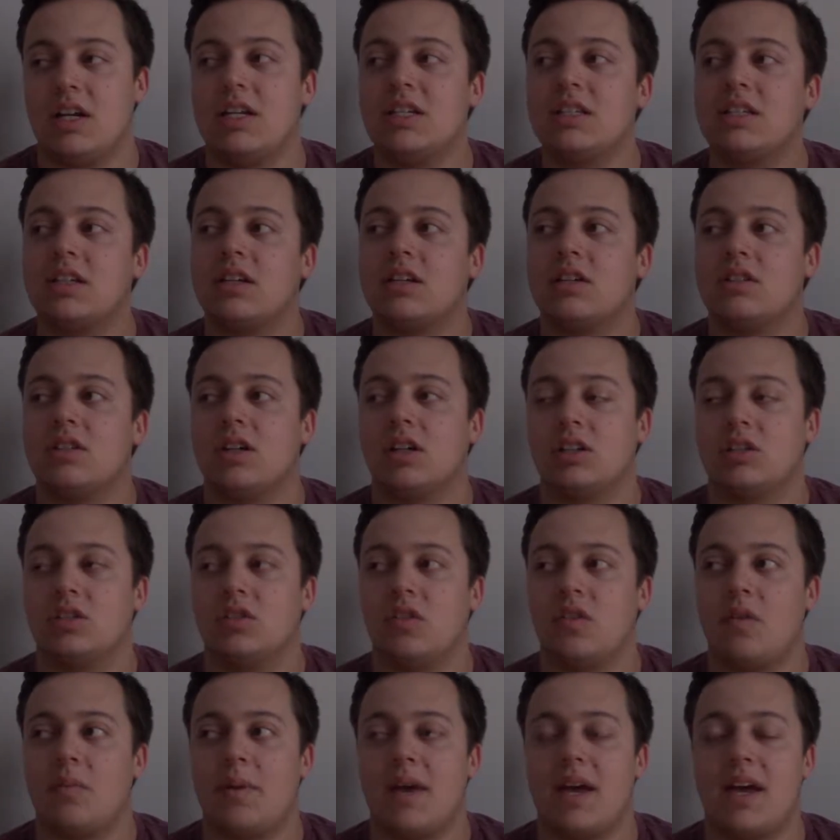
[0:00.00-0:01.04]
he's the conductor
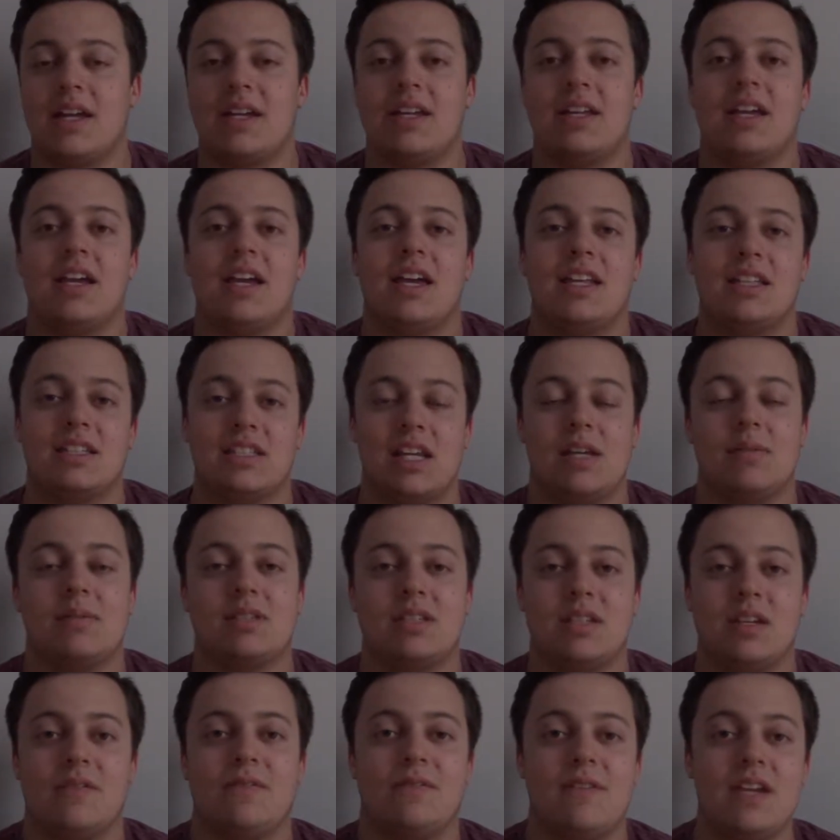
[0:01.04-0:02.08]
of the band. His name is
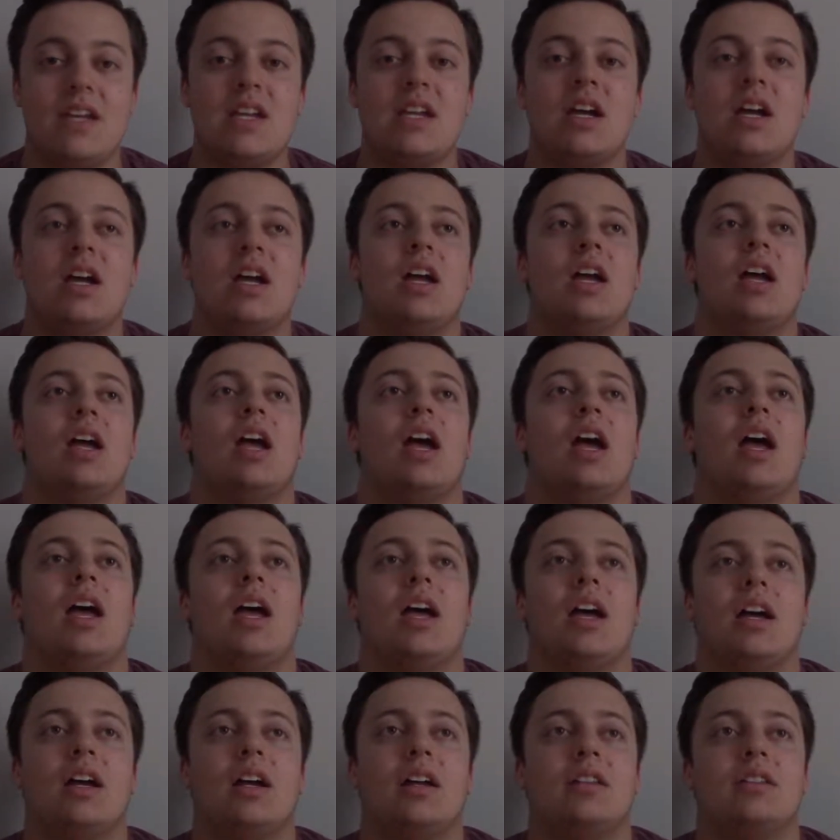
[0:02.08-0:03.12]
Tafik.
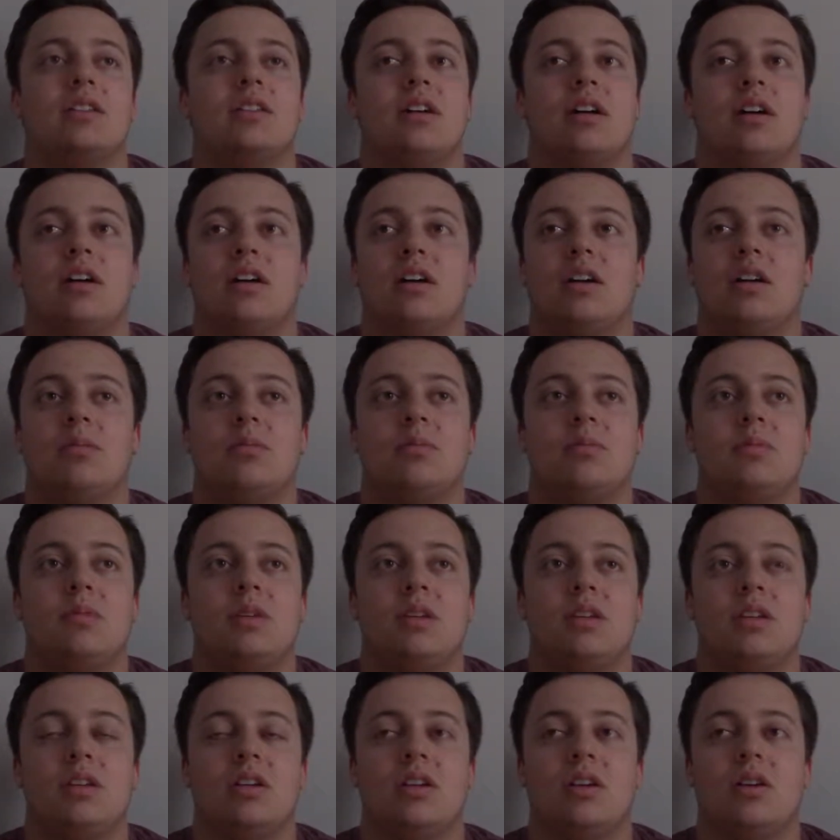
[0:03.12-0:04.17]
And,
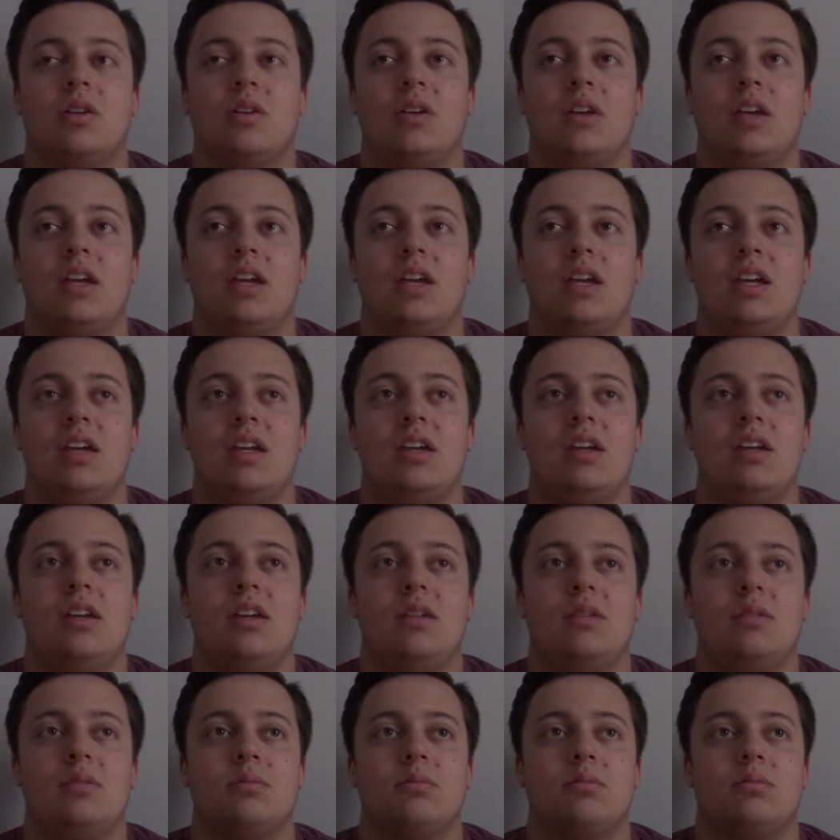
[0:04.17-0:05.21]
you know,
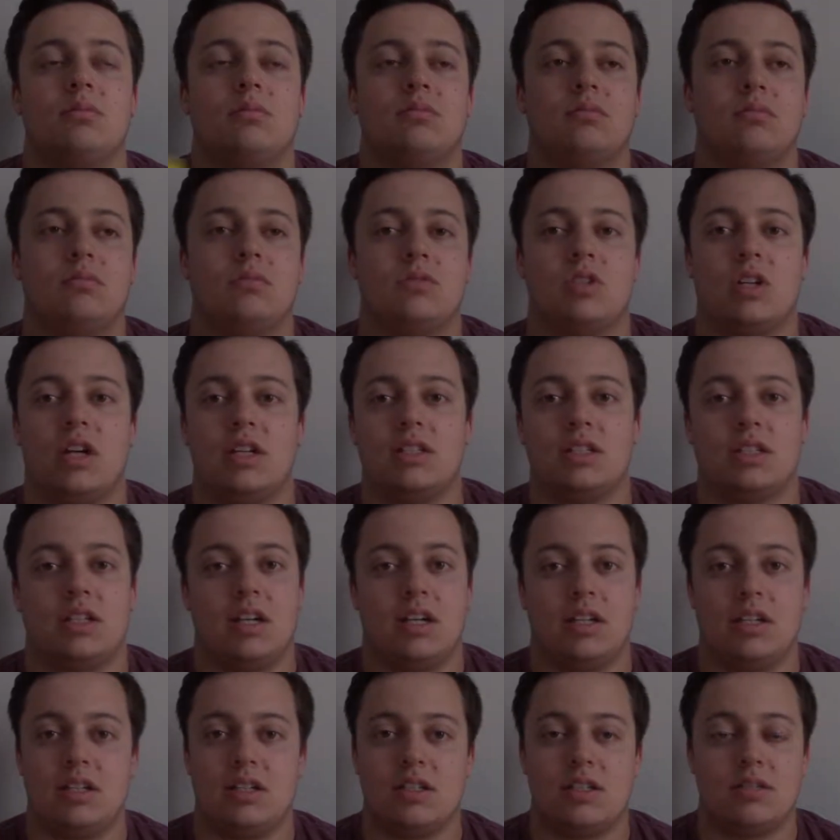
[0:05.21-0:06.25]
he tries to
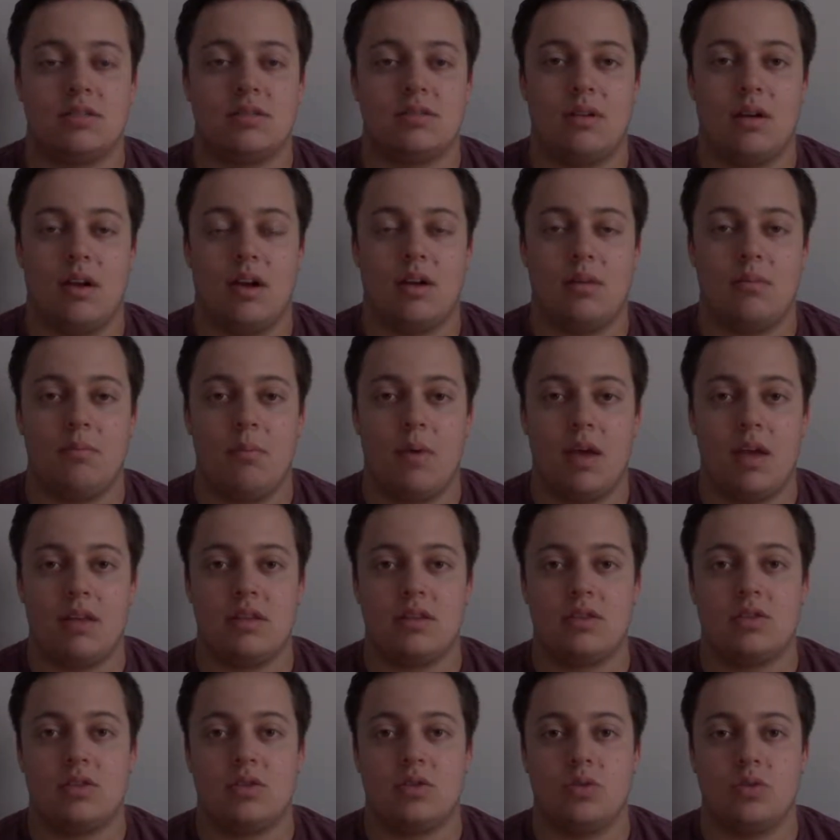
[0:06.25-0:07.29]
get his
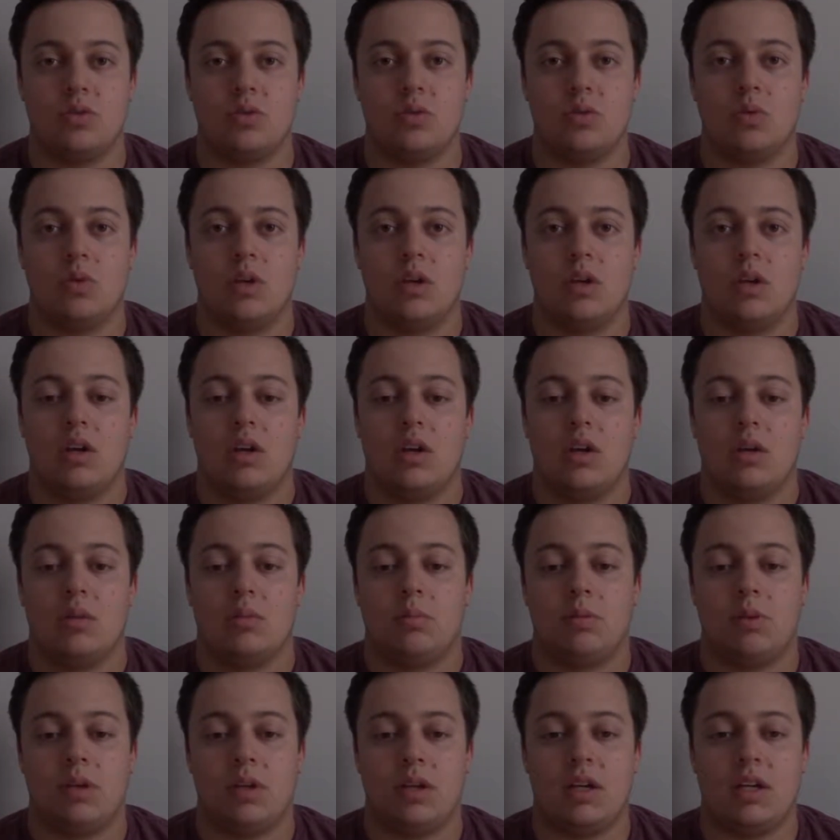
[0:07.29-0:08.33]
men to
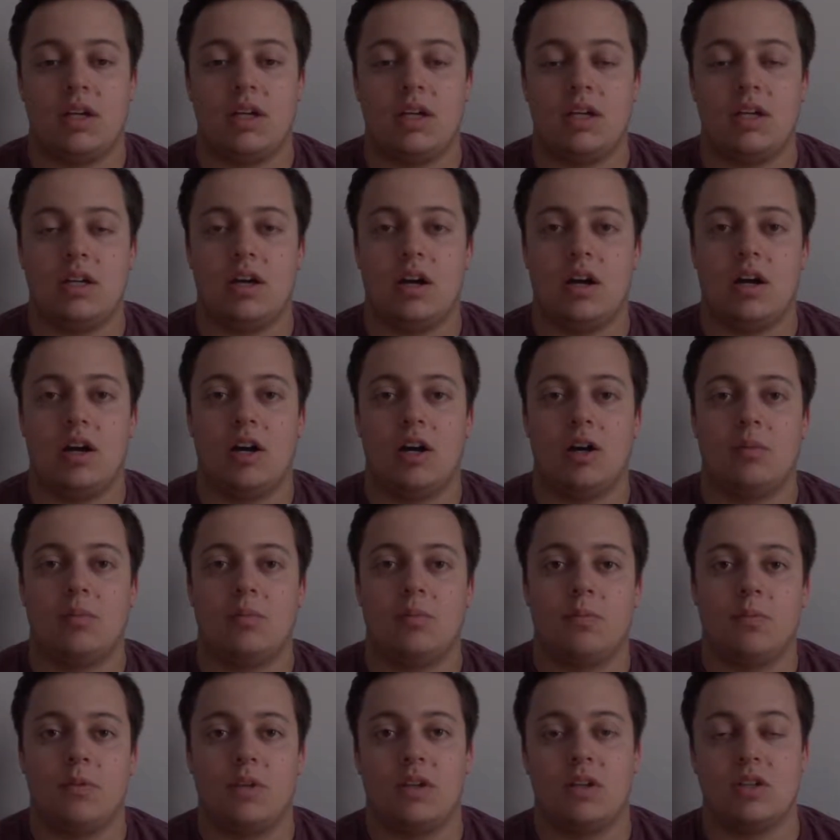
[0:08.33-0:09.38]
play
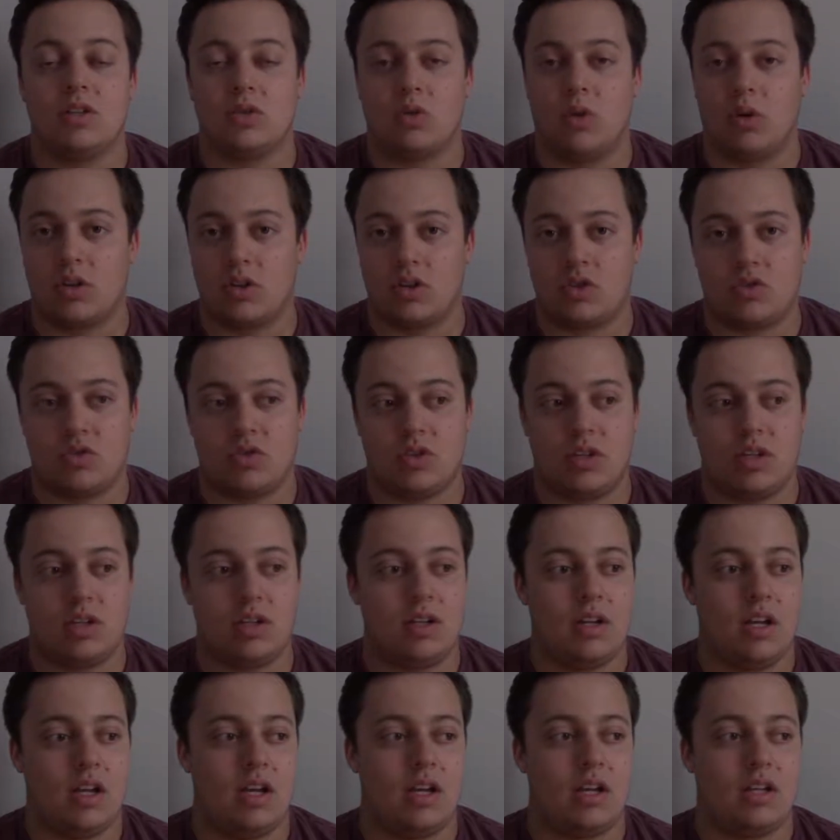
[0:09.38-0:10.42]
in his
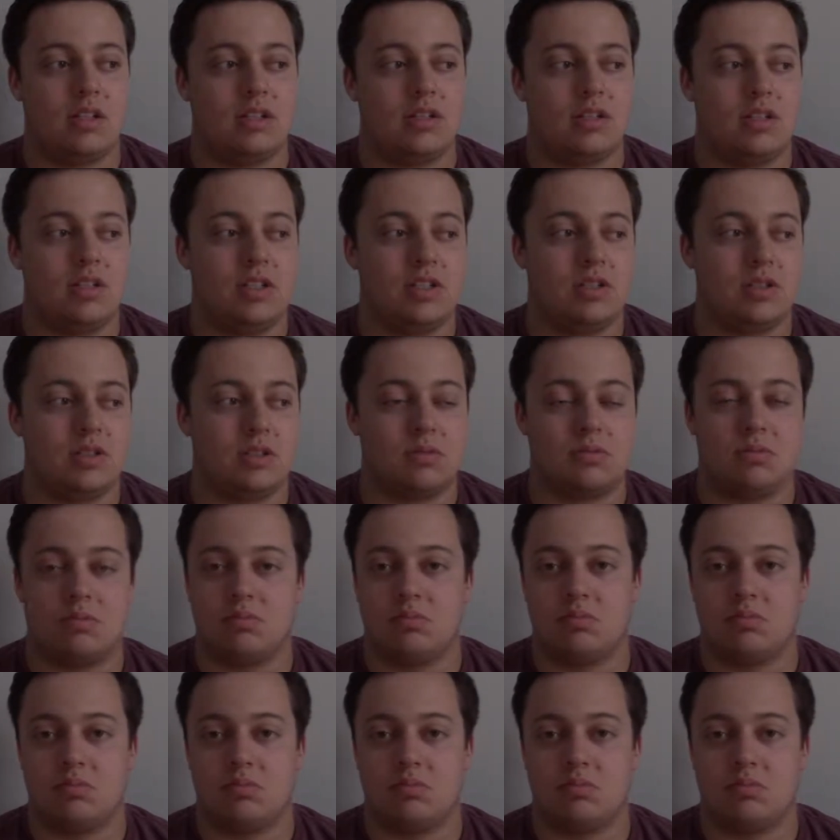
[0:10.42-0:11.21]
orchestra, and he just,